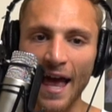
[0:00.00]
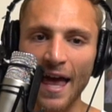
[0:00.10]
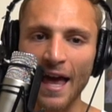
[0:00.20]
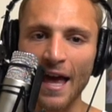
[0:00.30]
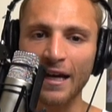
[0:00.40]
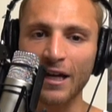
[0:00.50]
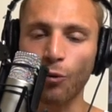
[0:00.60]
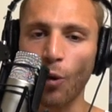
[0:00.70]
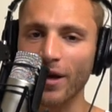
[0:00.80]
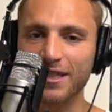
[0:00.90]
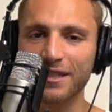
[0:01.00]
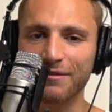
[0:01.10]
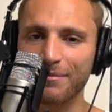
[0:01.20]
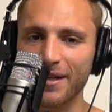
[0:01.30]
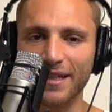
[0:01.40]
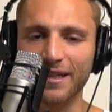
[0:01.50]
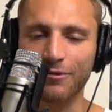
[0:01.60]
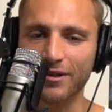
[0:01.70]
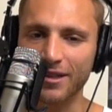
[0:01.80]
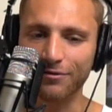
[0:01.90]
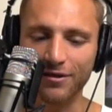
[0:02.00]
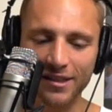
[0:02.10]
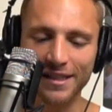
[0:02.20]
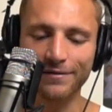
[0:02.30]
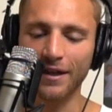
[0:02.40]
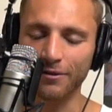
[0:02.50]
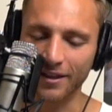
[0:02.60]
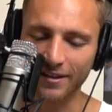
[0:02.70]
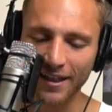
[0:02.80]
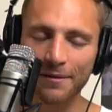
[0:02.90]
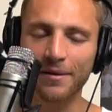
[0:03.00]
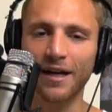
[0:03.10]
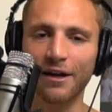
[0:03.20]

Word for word: and it wasn't me. It was a different Steve, and I was like, "Damn it!"